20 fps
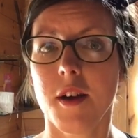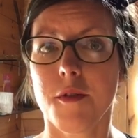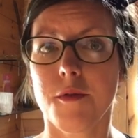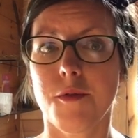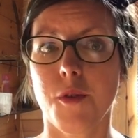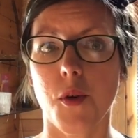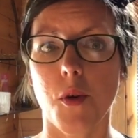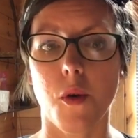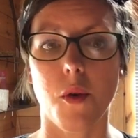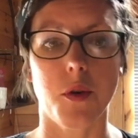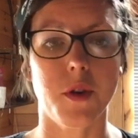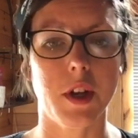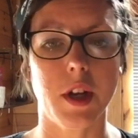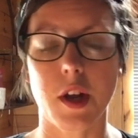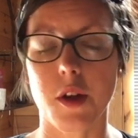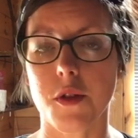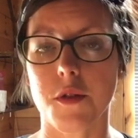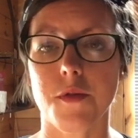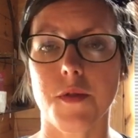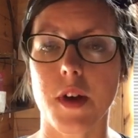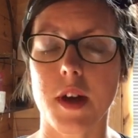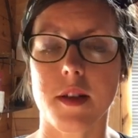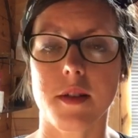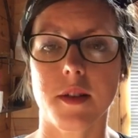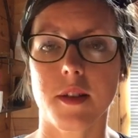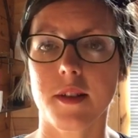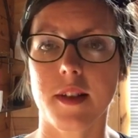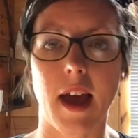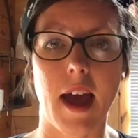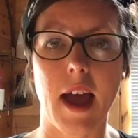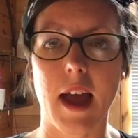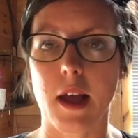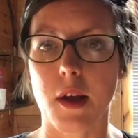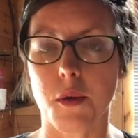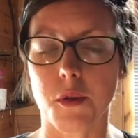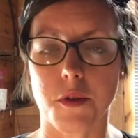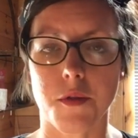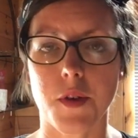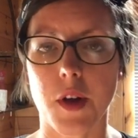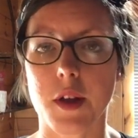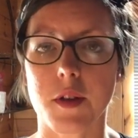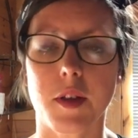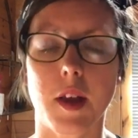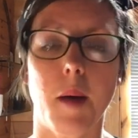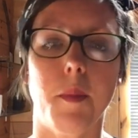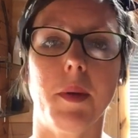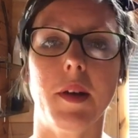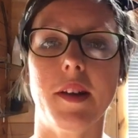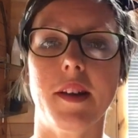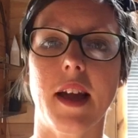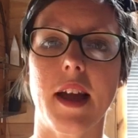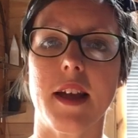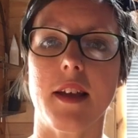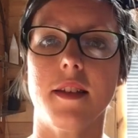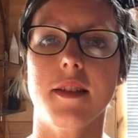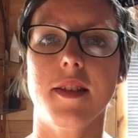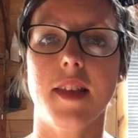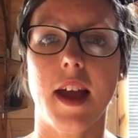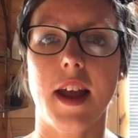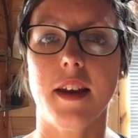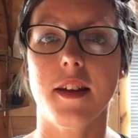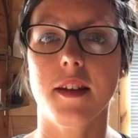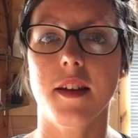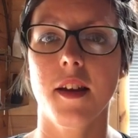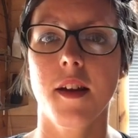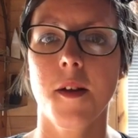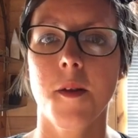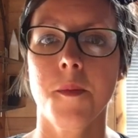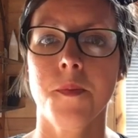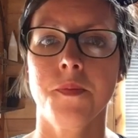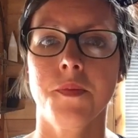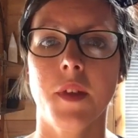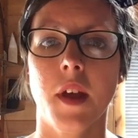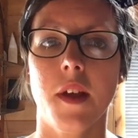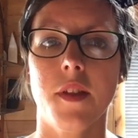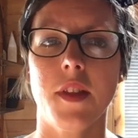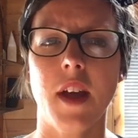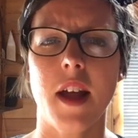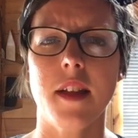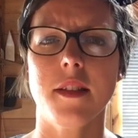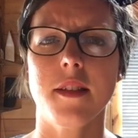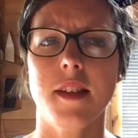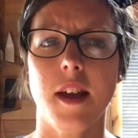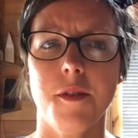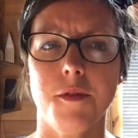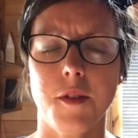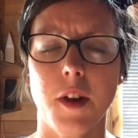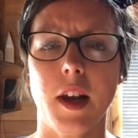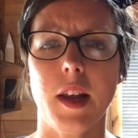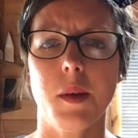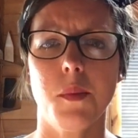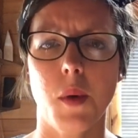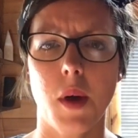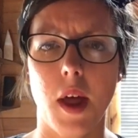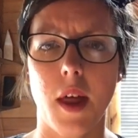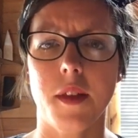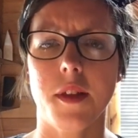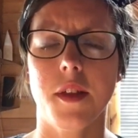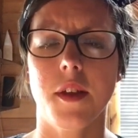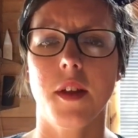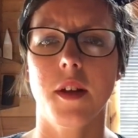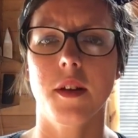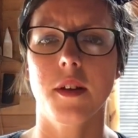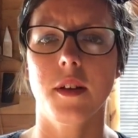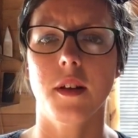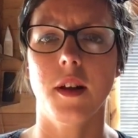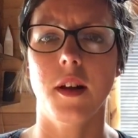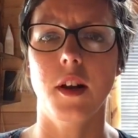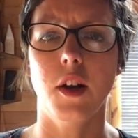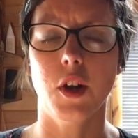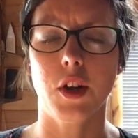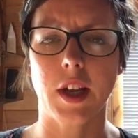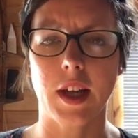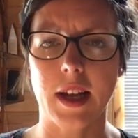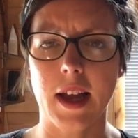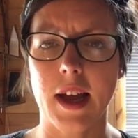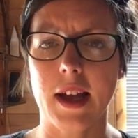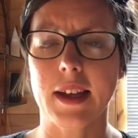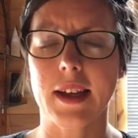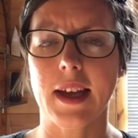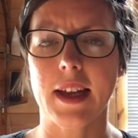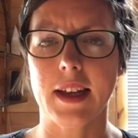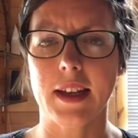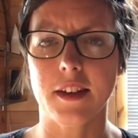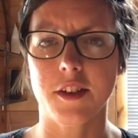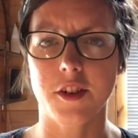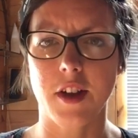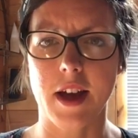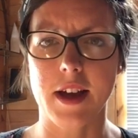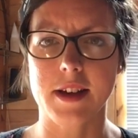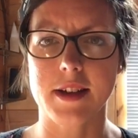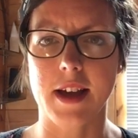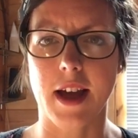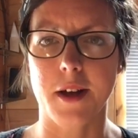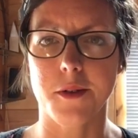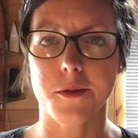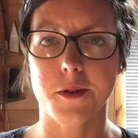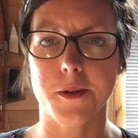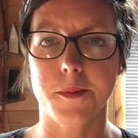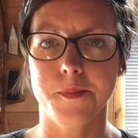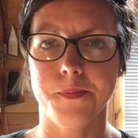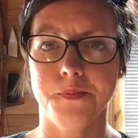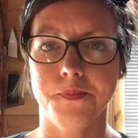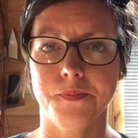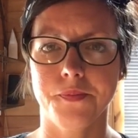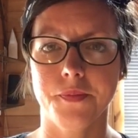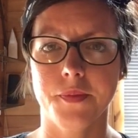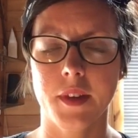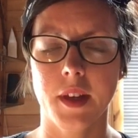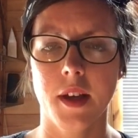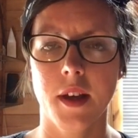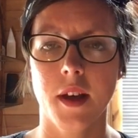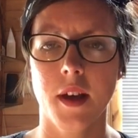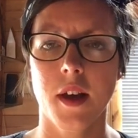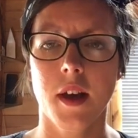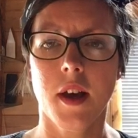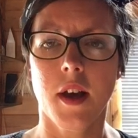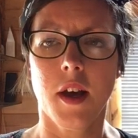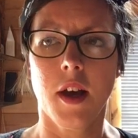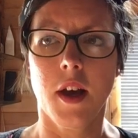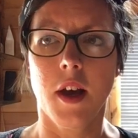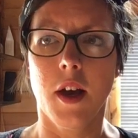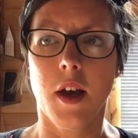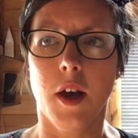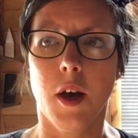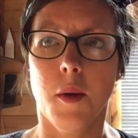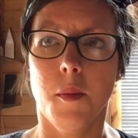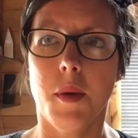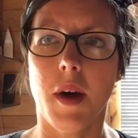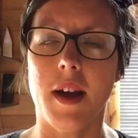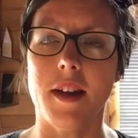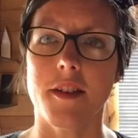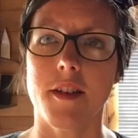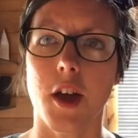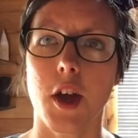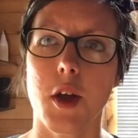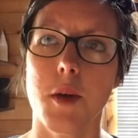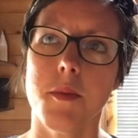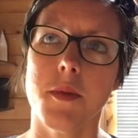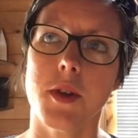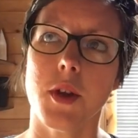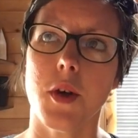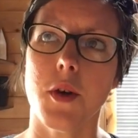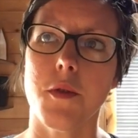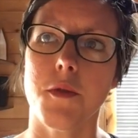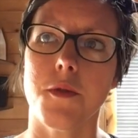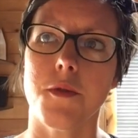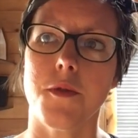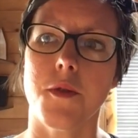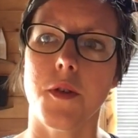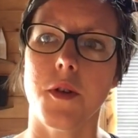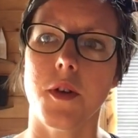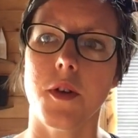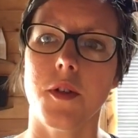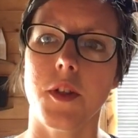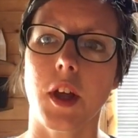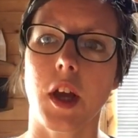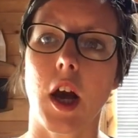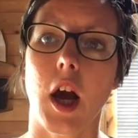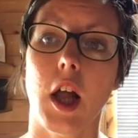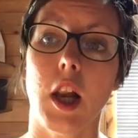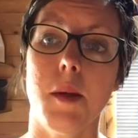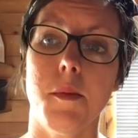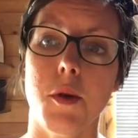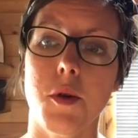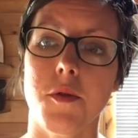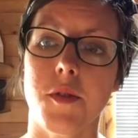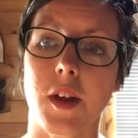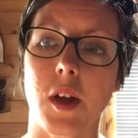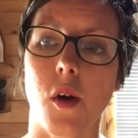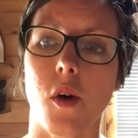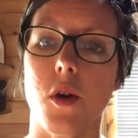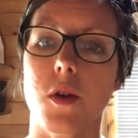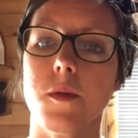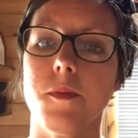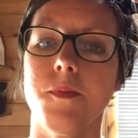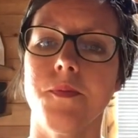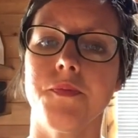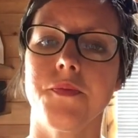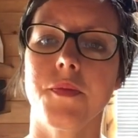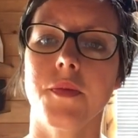for, you know, the first day or the first couple of days, then that's definitely worth looking at and getting checked out. But in terms of the colour moving on,